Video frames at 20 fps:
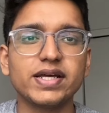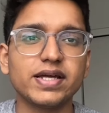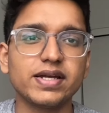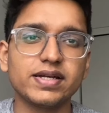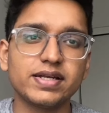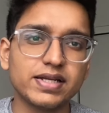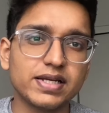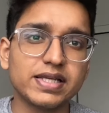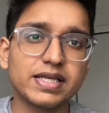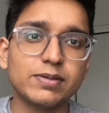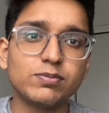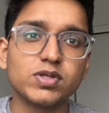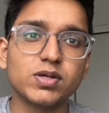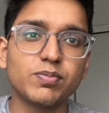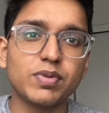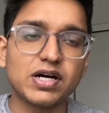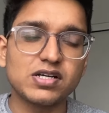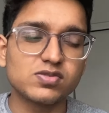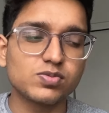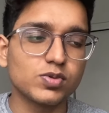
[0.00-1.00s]
and he'll keep the
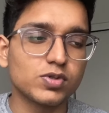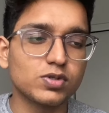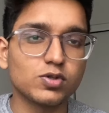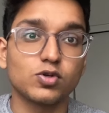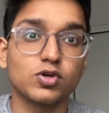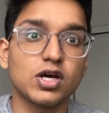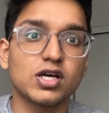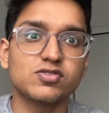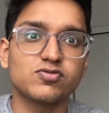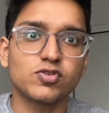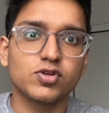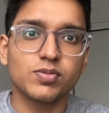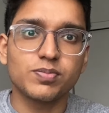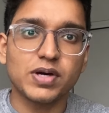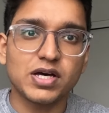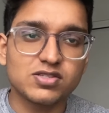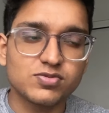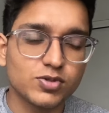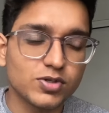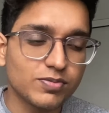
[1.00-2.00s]
passport. Don't ask for your
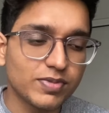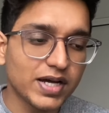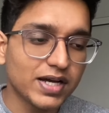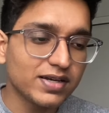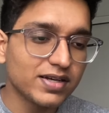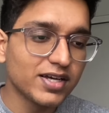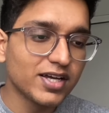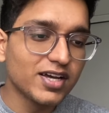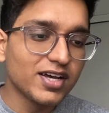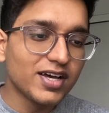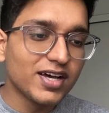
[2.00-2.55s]
passport back.